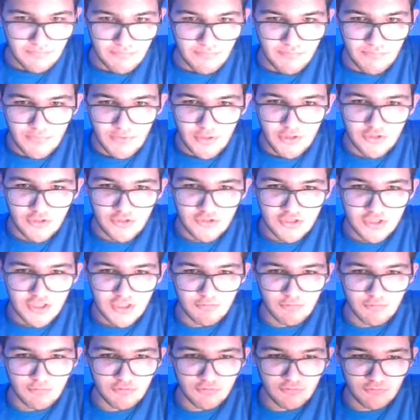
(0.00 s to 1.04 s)
because he
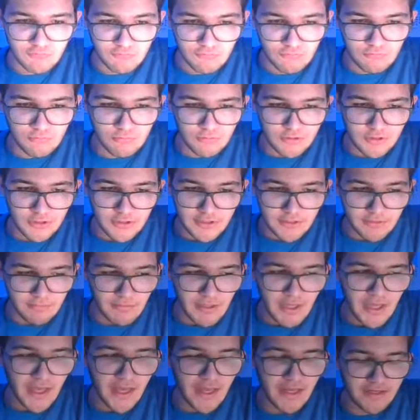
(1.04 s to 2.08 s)
was really
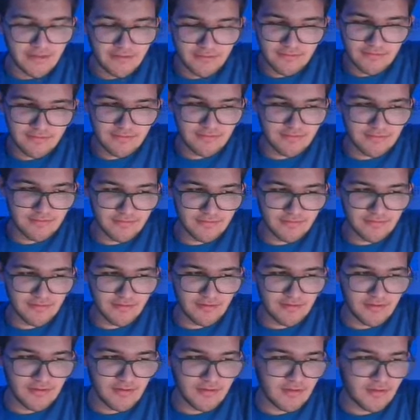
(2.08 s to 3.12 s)
bad.
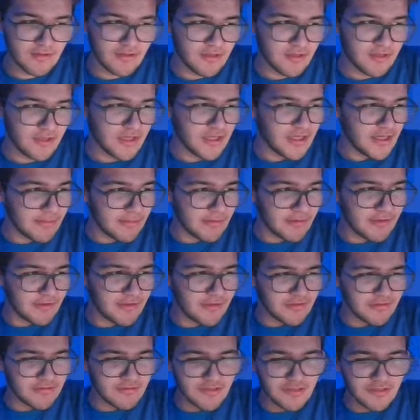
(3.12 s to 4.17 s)
But at
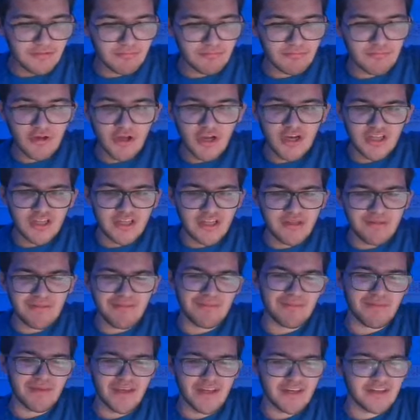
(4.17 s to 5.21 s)
least he got a little
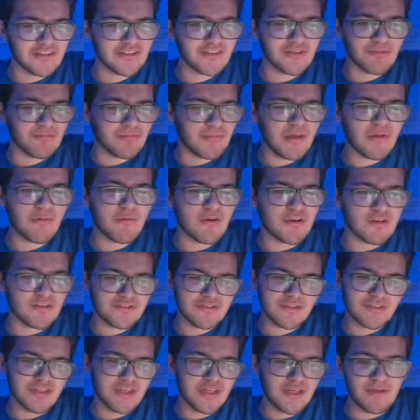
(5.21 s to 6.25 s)
better, you may want to
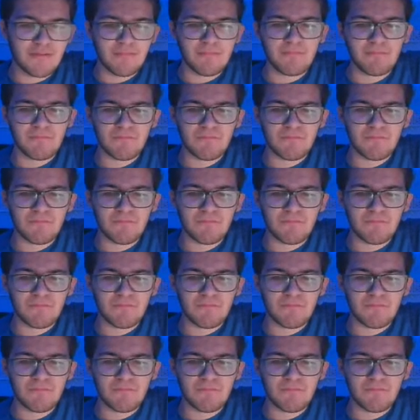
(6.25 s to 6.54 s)
say.